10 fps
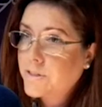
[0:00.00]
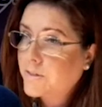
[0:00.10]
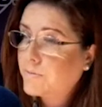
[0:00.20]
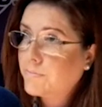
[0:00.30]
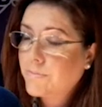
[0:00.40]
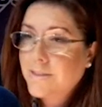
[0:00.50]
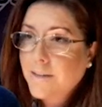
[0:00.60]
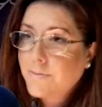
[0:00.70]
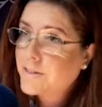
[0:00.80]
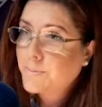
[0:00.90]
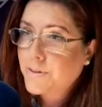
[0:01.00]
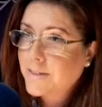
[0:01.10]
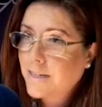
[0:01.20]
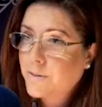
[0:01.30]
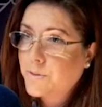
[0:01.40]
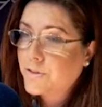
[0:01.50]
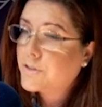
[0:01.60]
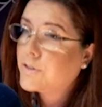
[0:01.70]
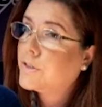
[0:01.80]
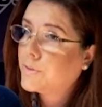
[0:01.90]
up to 70%,
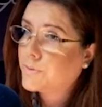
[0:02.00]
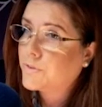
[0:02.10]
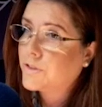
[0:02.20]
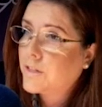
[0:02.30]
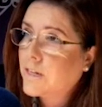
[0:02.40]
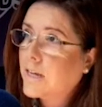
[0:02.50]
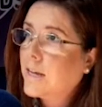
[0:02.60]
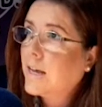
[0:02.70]
which is huge.